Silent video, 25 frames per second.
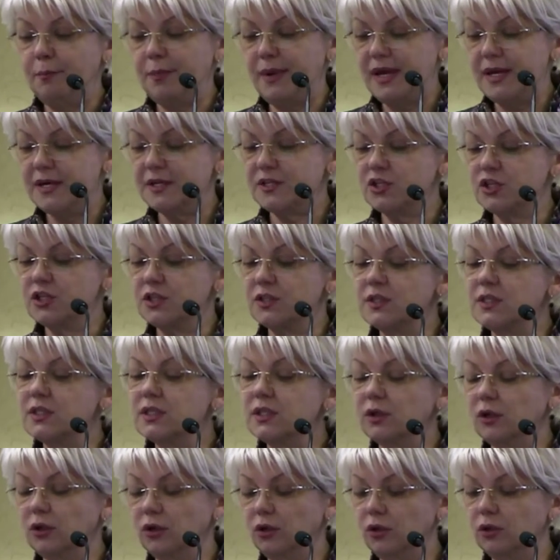
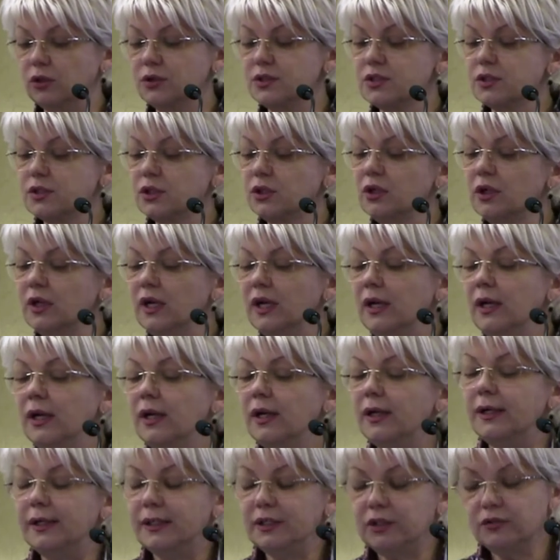patients. Also,
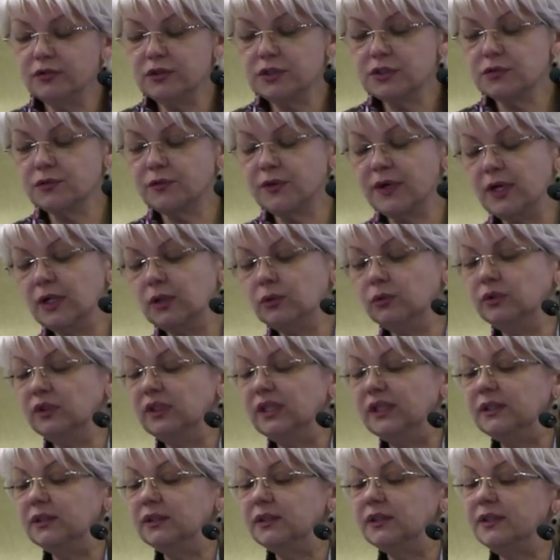it was found
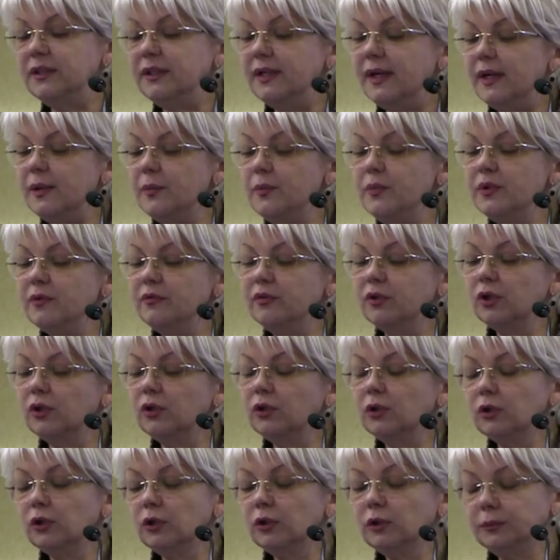that
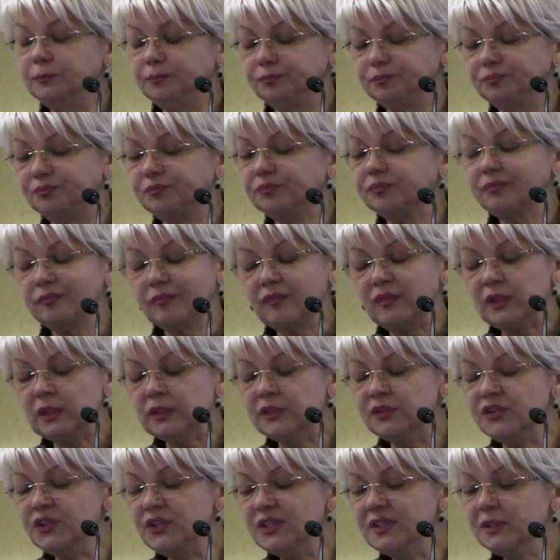nebivolol
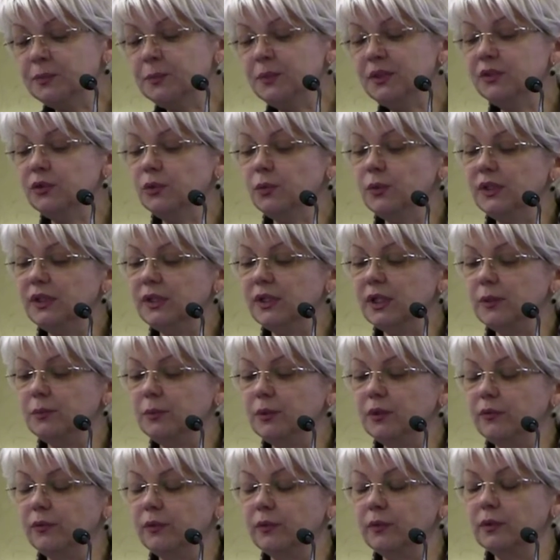treatment with
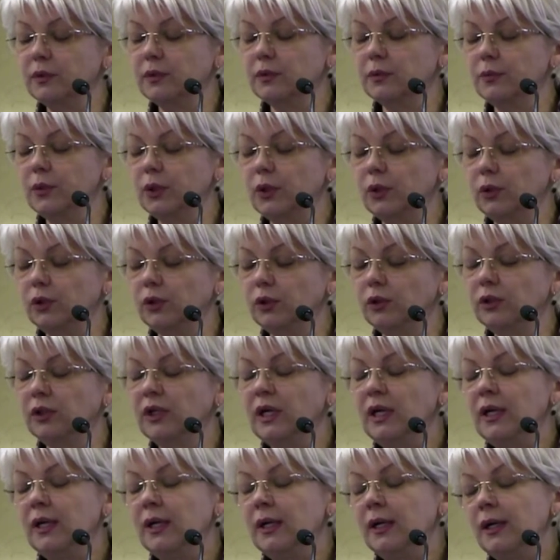
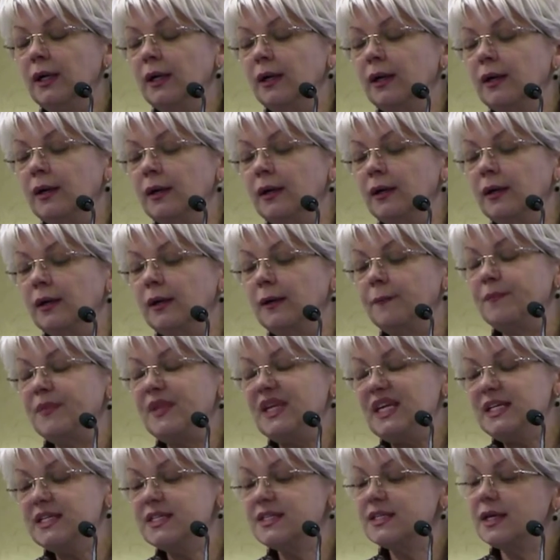nebivolol
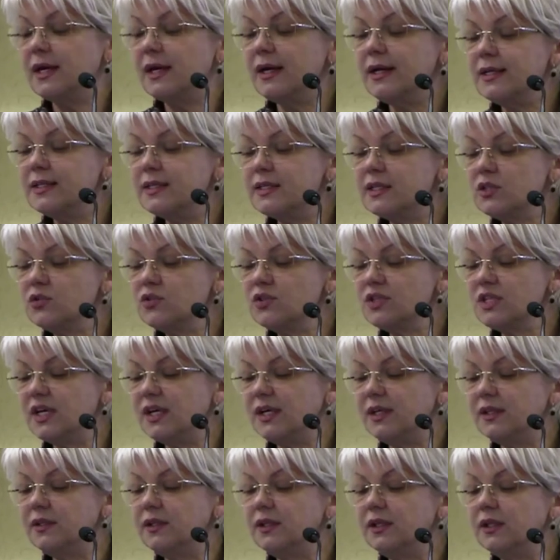is
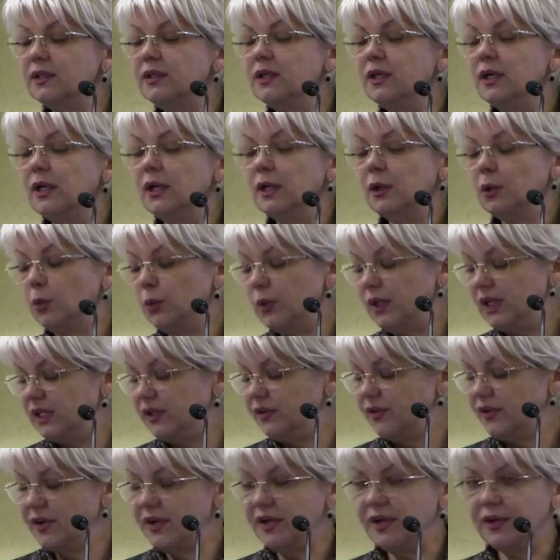associated
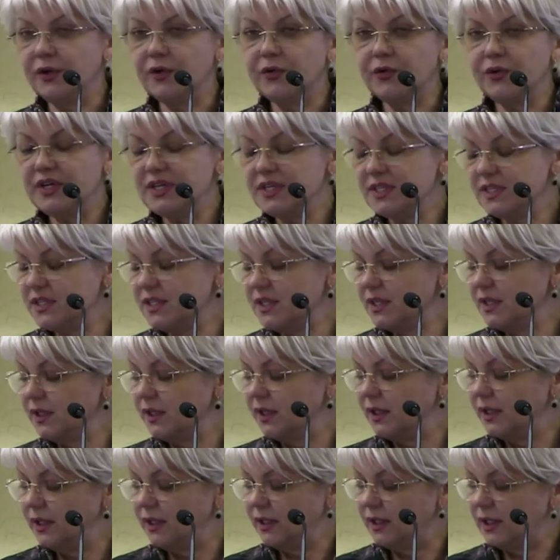with increasing
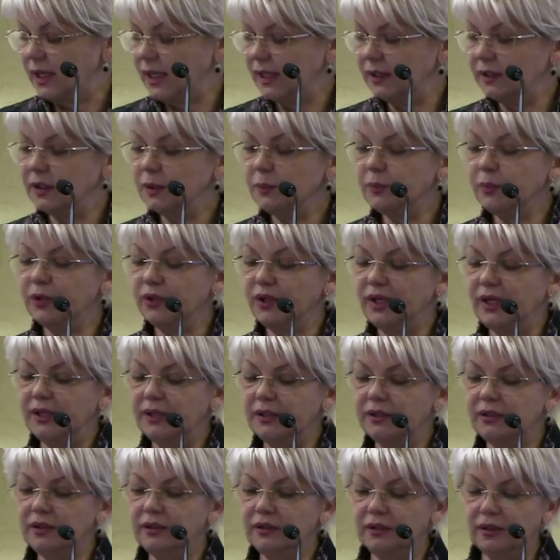in
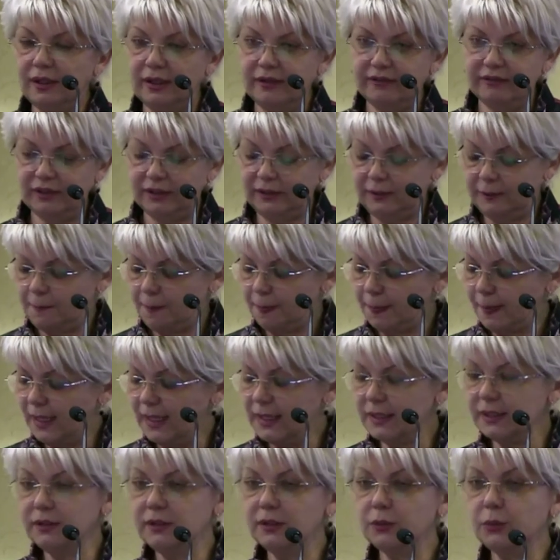adiponectin level.
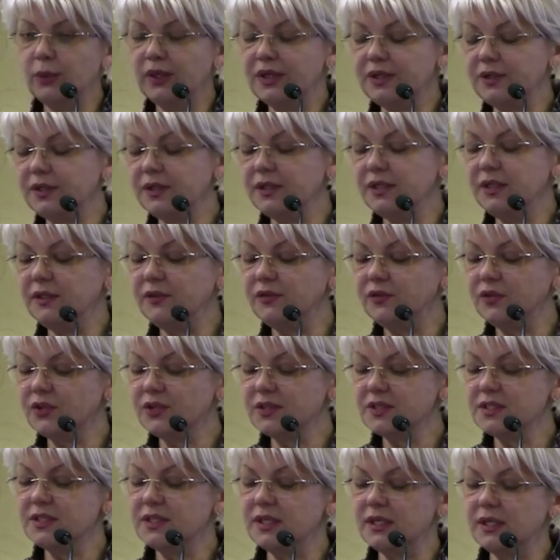And very
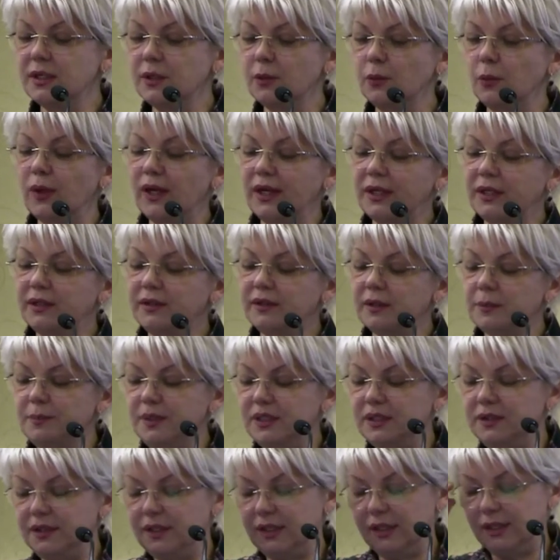interesting,
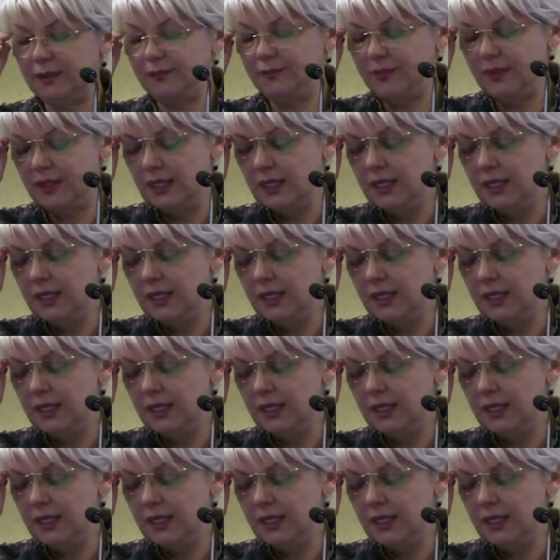vitamin D.